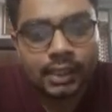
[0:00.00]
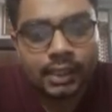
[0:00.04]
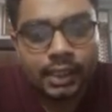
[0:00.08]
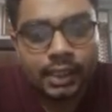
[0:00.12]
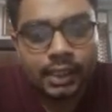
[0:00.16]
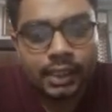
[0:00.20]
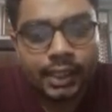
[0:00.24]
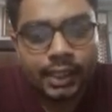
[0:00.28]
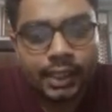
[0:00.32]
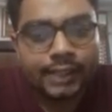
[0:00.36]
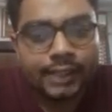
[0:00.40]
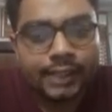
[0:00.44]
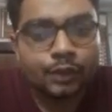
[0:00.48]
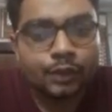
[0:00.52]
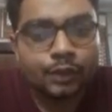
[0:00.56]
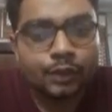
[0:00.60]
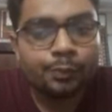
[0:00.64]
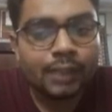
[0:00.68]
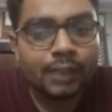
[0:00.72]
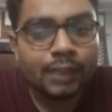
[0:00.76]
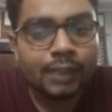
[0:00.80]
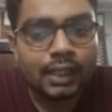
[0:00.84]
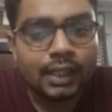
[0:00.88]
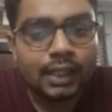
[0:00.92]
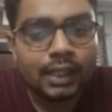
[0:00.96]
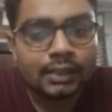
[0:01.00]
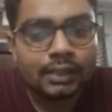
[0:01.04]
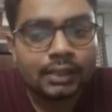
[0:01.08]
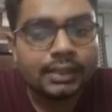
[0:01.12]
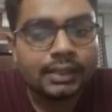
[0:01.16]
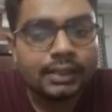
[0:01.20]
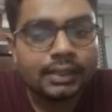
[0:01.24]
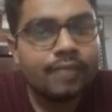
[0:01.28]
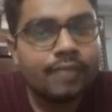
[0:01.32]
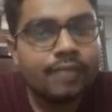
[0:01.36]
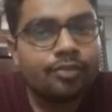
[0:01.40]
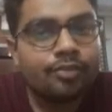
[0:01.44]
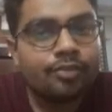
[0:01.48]
And to plan that
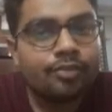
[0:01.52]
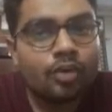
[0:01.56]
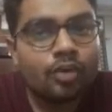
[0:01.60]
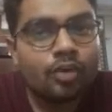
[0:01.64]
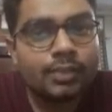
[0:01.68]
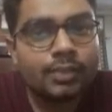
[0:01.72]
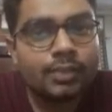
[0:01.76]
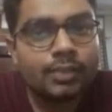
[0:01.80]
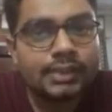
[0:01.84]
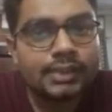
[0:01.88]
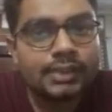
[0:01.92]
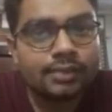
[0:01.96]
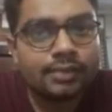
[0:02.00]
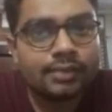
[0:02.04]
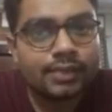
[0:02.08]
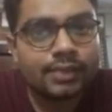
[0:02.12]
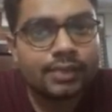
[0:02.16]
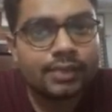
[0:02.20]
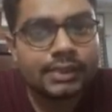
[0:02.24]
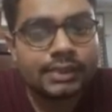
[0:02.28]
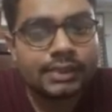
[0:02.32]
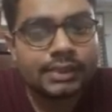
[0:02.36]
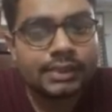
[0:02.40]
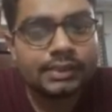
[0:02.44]
formed surfaces,